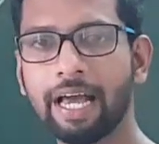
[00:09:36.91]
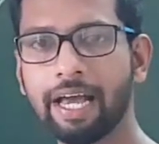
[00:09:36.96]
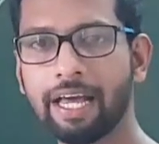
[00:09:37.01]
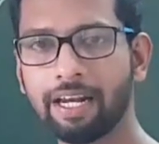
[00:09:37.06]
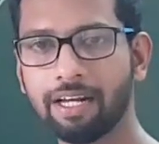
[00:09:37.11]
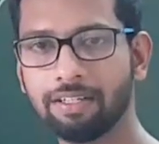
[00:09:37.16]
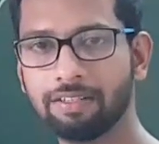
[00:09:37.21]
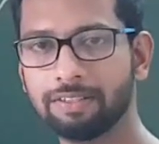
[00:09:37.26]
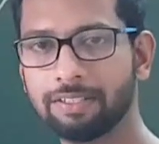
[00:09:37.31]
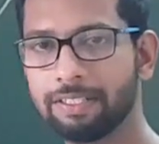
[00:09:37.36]

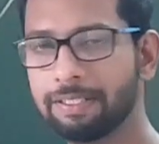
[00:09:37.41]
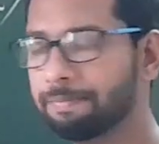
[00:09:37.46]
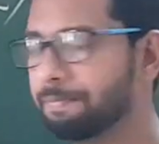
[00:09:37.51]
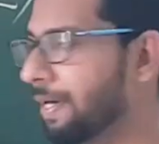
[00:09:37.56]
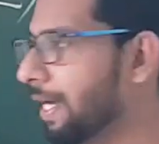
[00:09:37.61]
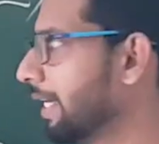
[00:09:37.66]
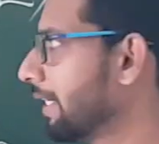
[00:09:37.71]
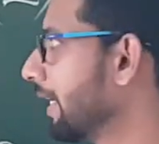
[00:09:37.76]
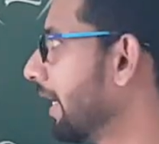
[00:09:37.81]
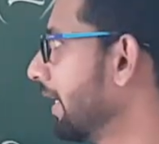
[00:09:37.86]
energy,
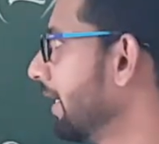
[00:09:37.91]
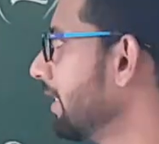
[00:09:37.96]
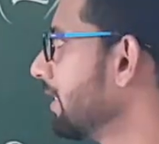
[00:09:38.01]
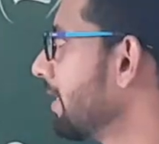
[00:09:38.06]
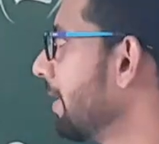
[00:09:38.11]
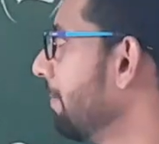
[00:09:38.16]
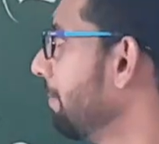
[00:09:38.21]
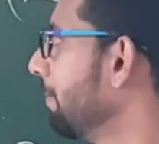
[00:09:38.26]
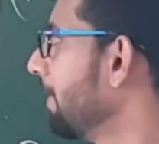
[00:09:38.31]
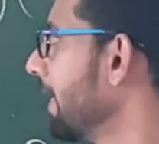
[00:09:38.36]
that
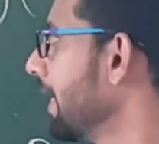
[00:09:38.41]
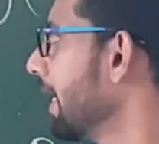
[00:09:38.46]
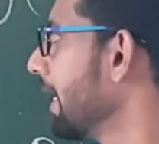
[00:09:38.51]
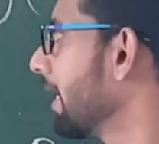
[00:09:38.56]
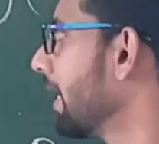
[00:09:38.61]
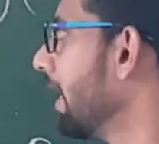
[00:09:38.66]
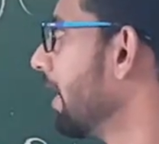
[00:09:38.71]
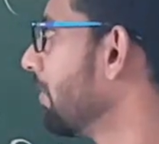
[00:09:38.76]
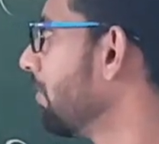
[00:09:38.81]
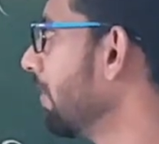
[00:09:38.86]
is P
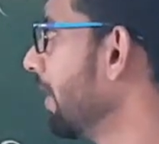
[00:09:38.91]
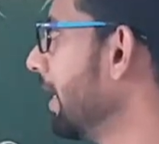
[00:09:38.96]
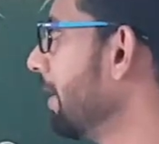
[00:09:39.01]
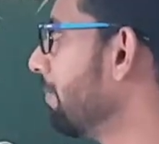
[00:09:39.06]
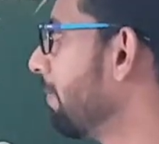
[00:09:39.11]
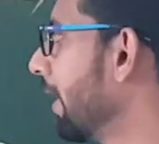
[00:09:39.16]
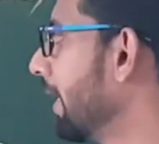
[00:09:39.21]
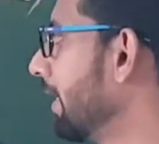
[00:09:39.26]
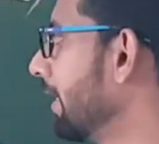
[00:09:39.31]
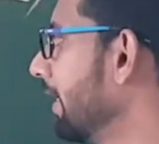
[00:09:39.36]
equal to E
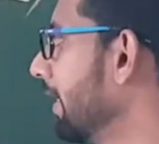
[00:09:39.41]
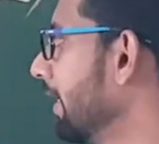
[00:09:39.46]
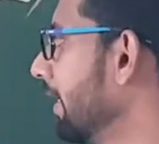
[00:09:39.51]
by T.